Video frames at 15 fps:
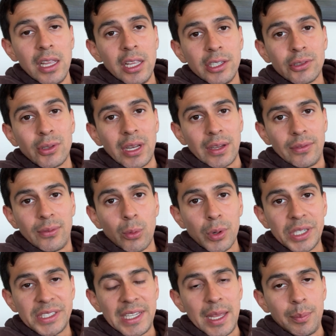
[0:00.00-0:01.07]
So like, for
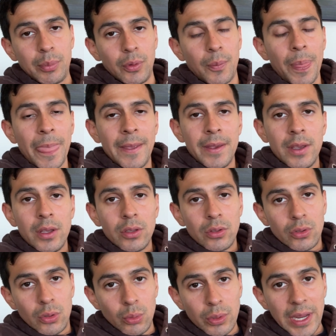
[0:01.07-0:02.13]
example,
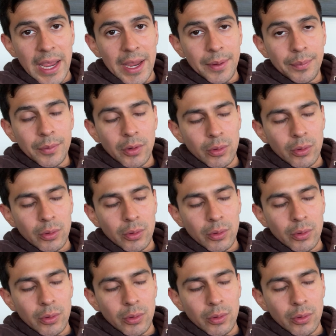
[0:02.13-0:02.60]
yesterday